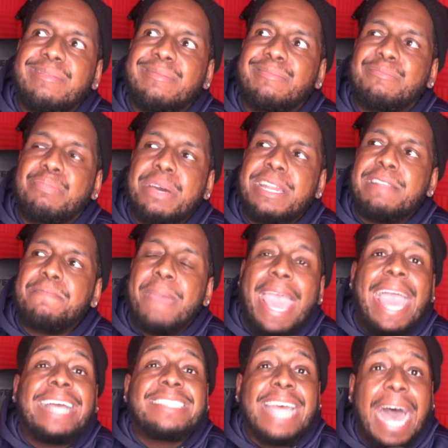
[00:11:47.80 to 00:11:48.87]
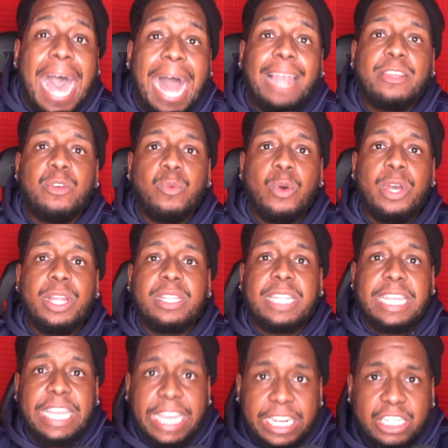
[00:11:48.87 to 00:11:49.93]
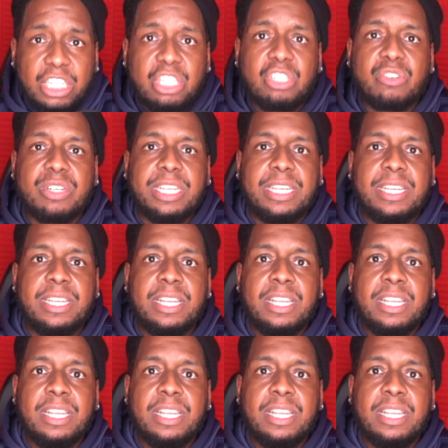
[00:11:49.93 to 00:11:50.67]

put it past Hollywood, the industry,